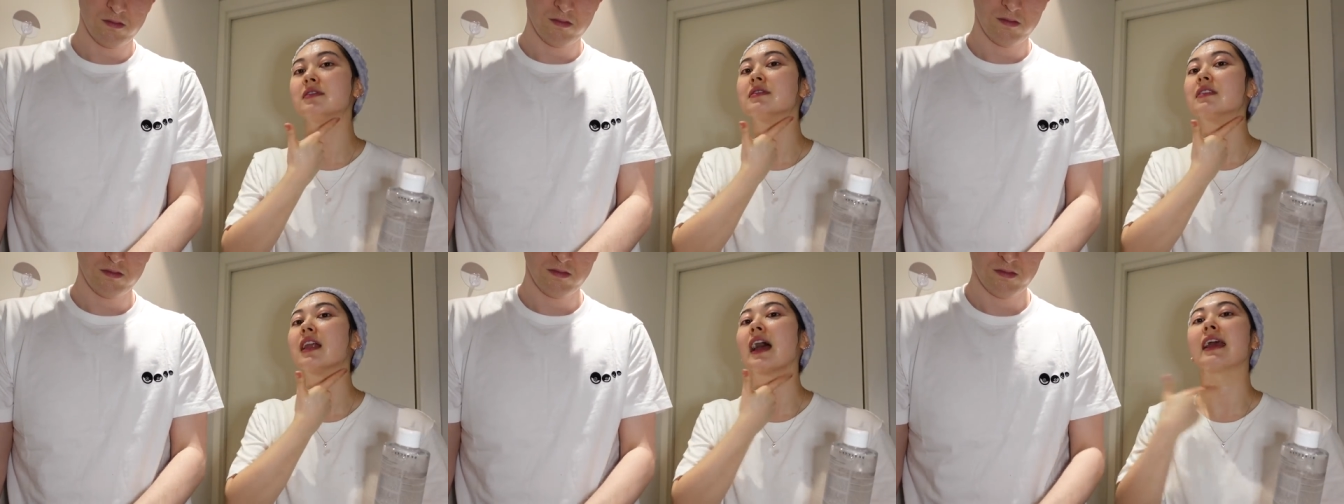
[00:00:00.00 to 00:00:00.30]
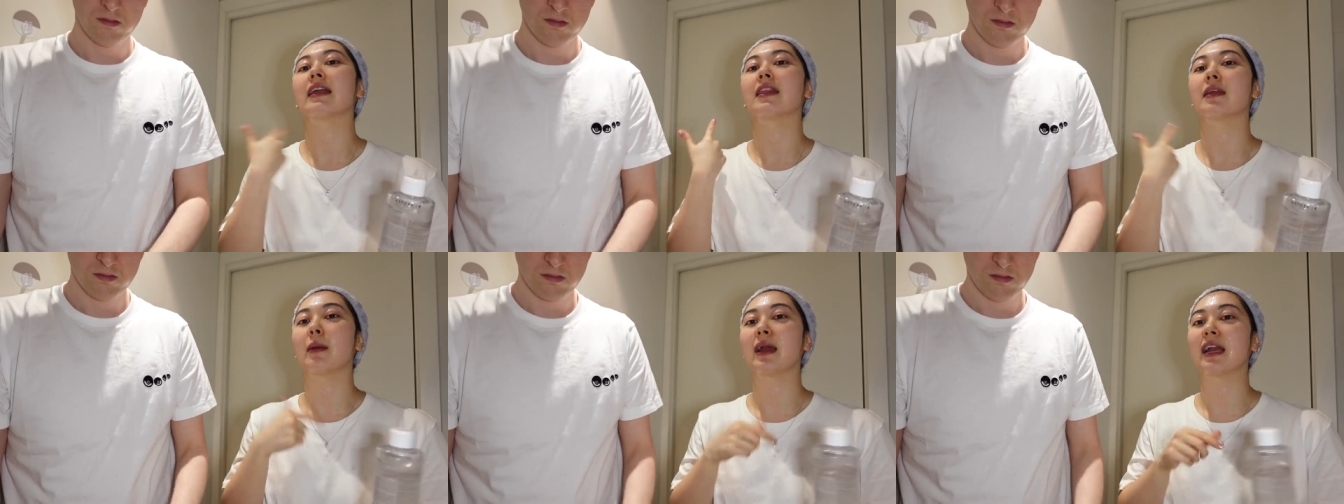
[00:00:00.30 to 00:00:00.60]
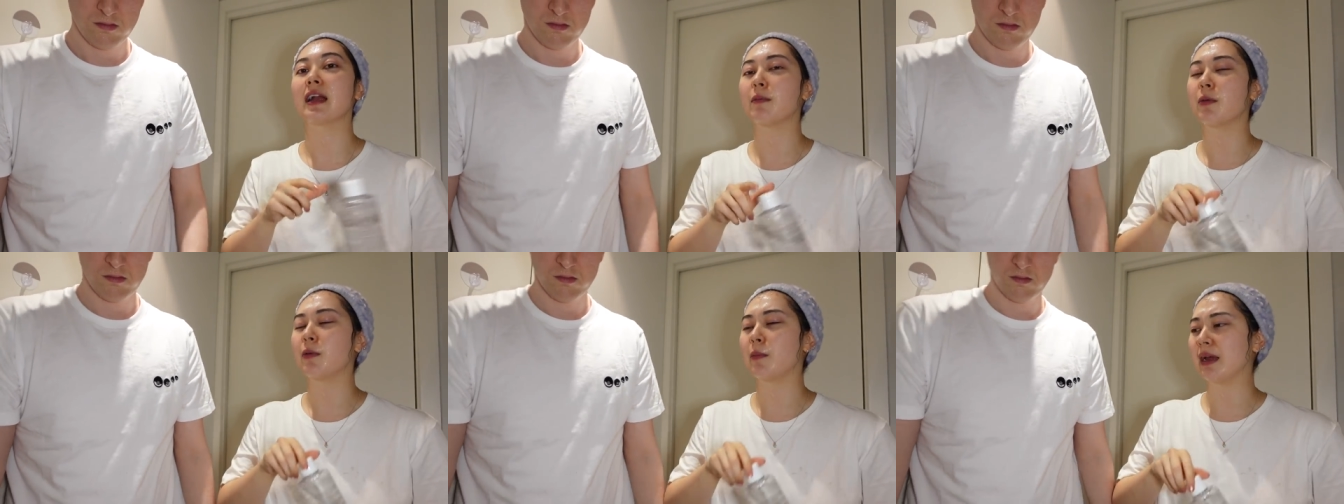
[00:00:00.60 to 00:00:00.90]
like the
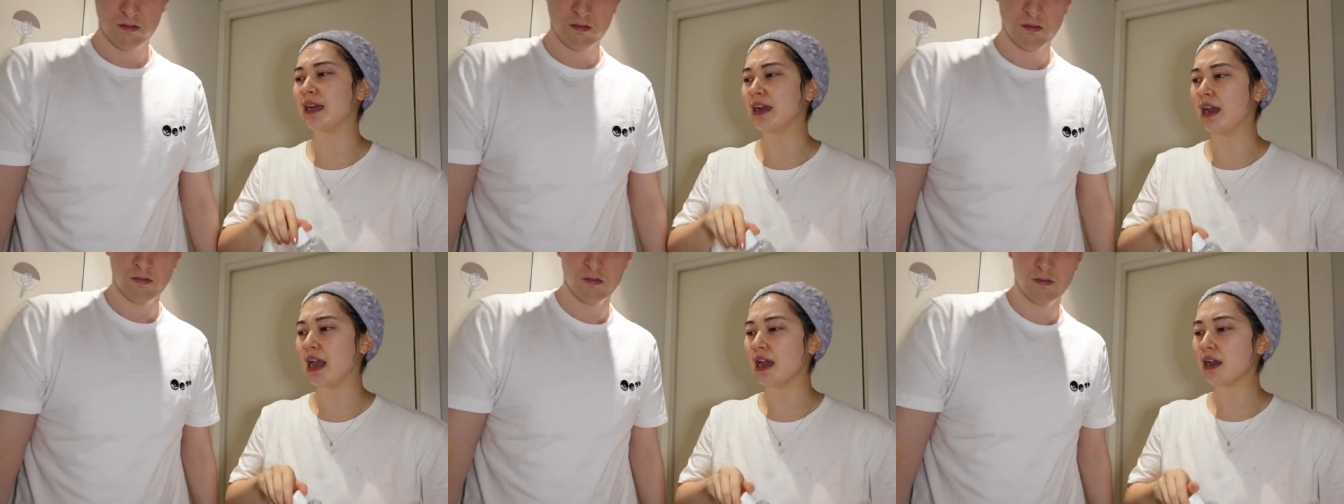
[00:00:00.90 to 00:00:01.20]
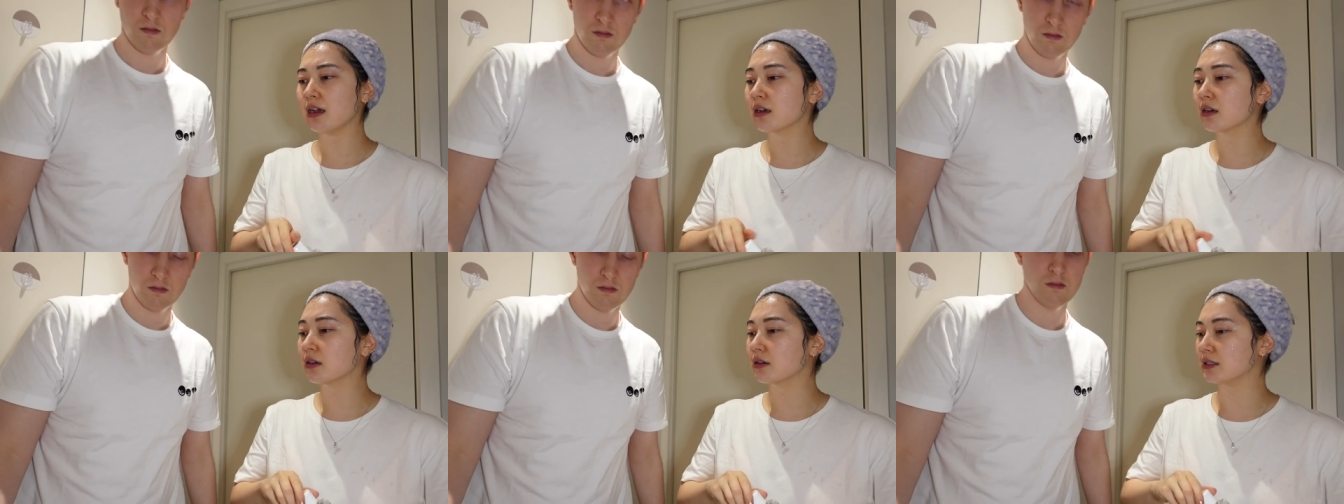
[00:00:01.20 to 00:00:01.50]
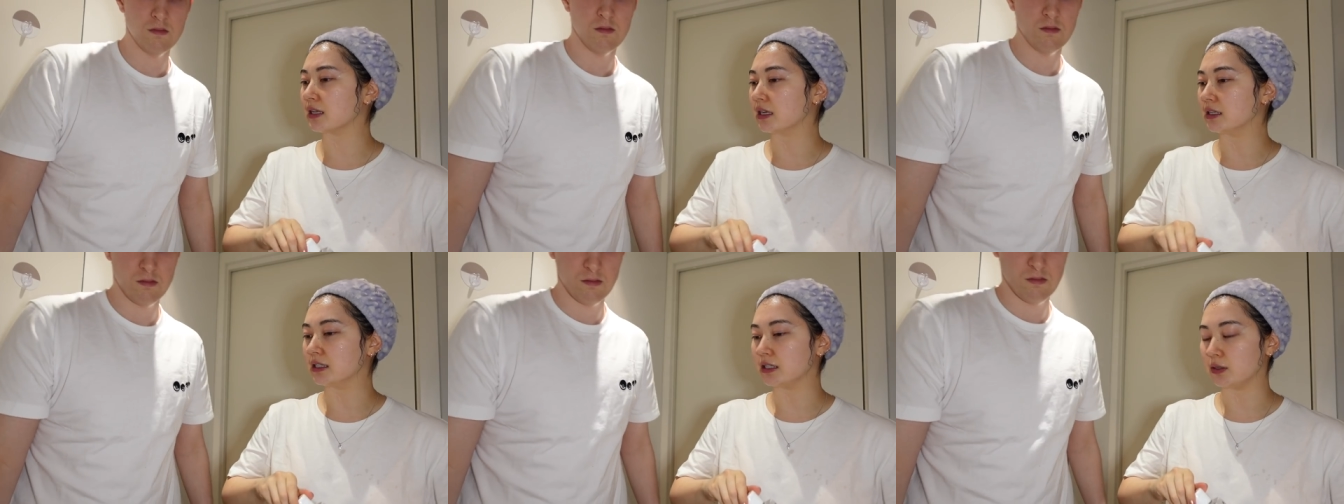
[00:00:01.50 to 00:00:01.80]
makeup on my neck
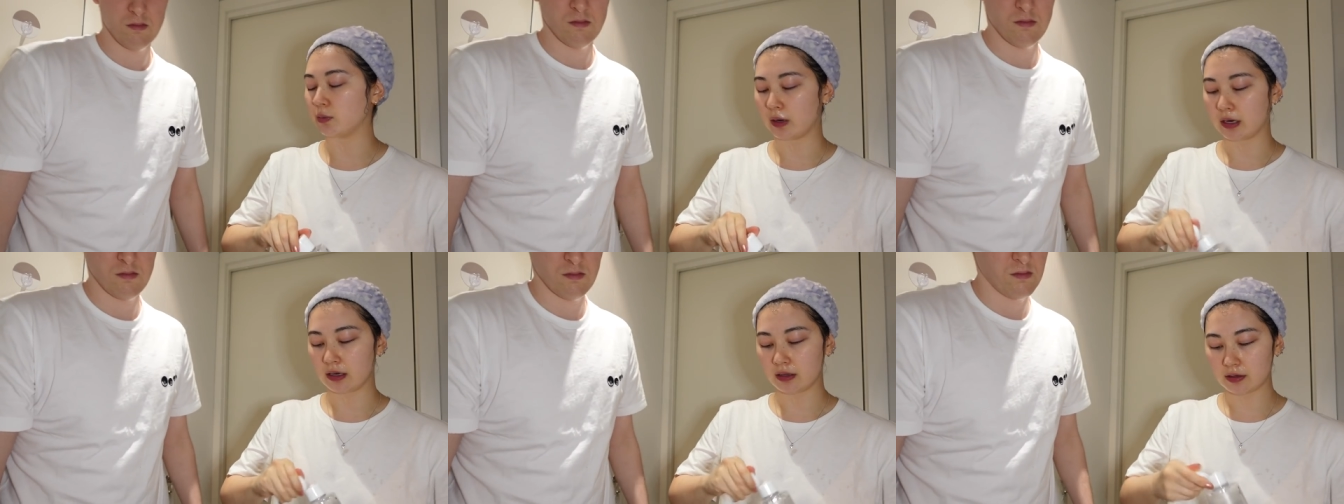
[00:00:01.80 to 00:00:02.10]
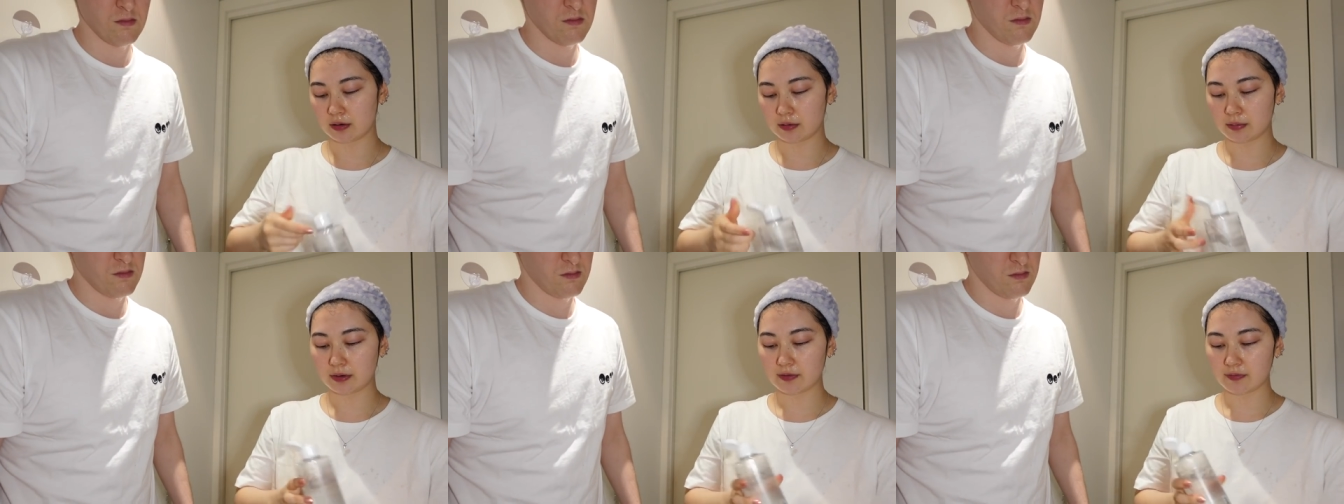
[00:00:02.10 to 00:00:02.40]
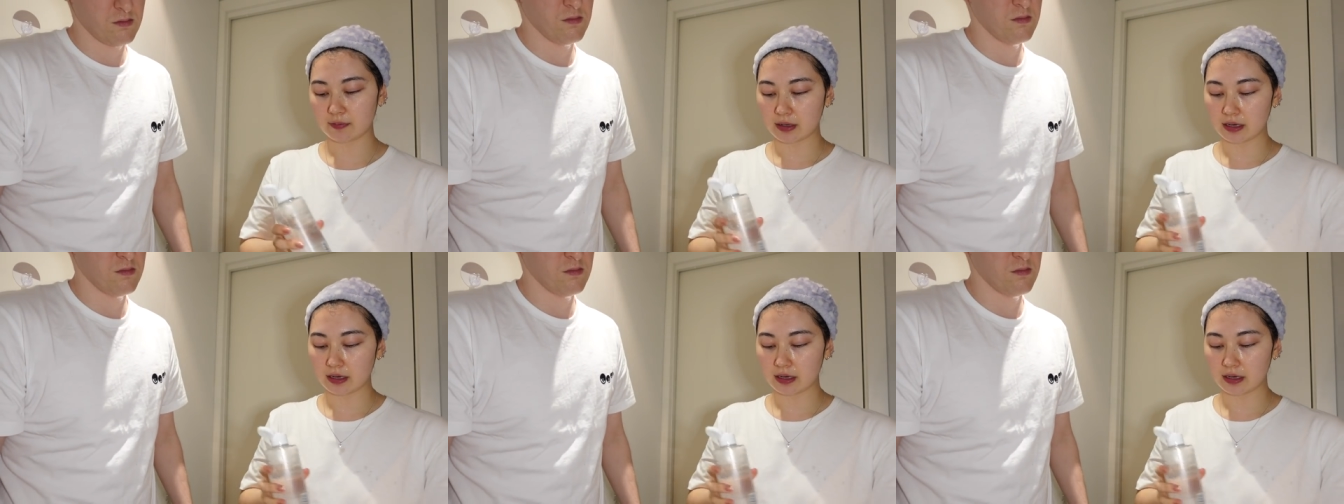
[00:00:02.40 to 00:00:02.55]
because I mm. did wear a little bit of mm.